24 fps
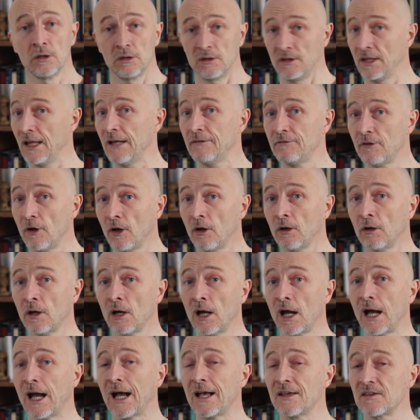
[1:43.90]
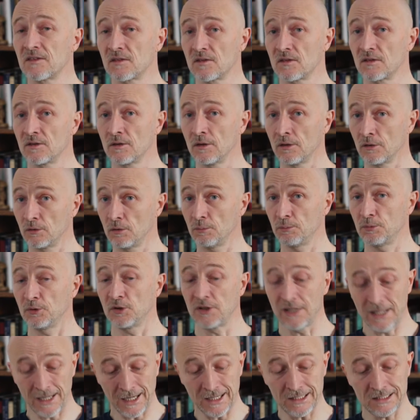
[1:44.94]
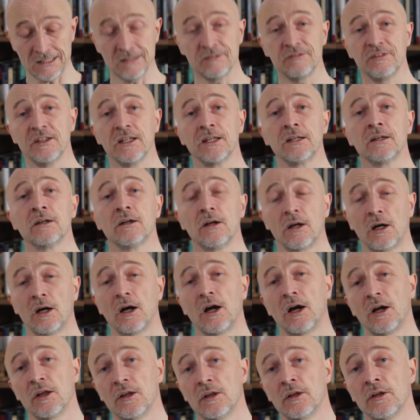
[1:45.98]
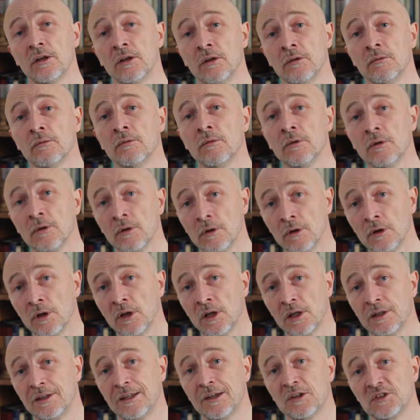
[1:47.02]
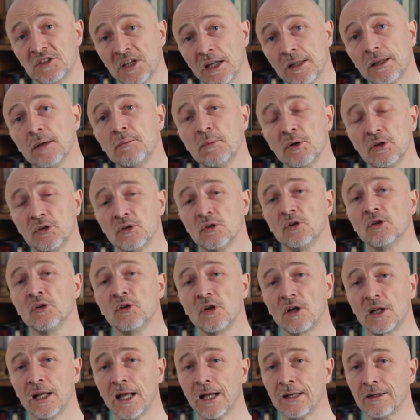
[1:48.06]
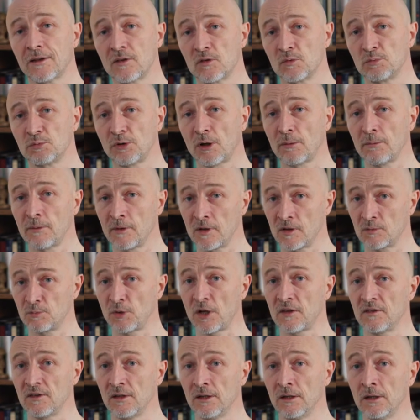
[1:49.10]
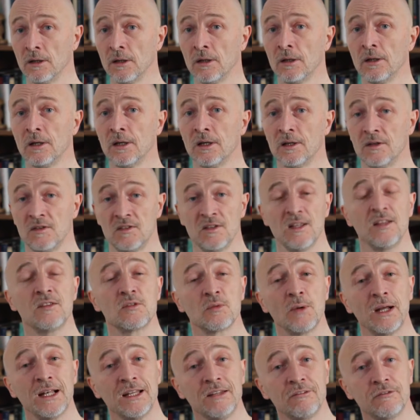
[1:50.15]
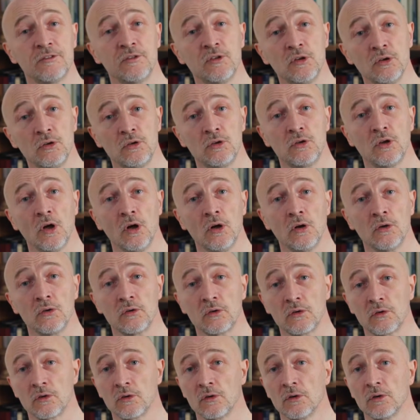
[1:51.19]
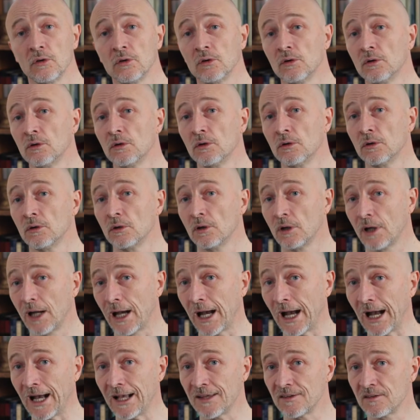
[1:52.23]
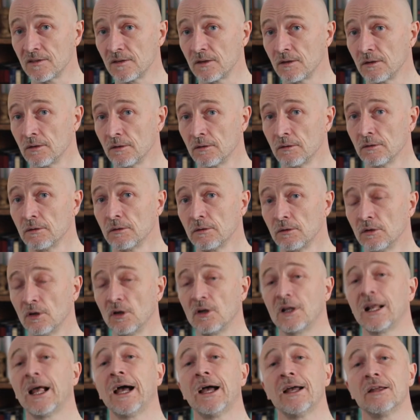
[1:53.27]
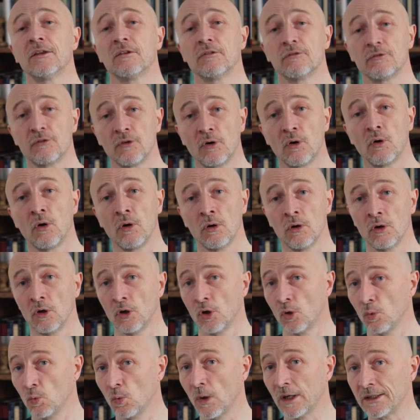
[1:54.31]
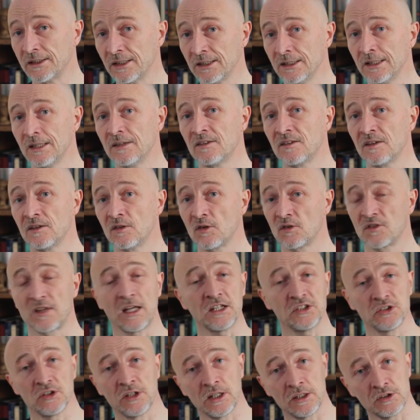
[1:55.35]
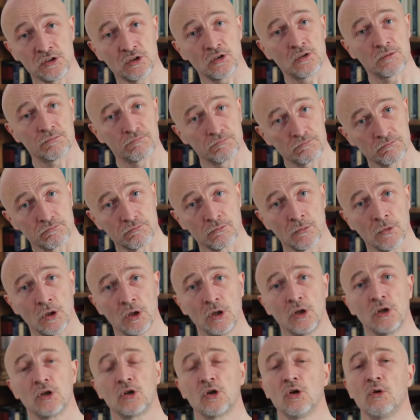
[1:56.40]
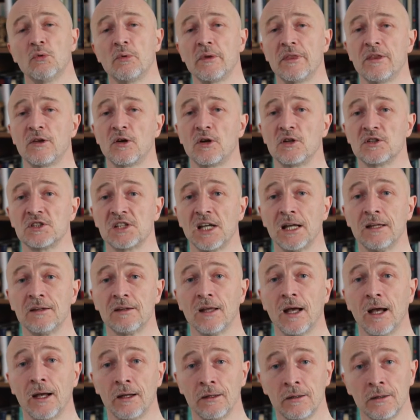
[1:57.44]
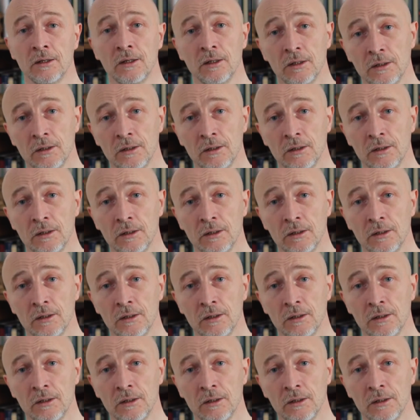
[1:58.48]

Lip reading: never asks to put anything on the agenda, but you know the client has a problem expressing his needs. Well, if you don't ask the client for what he needs in the session and just go with your agenda,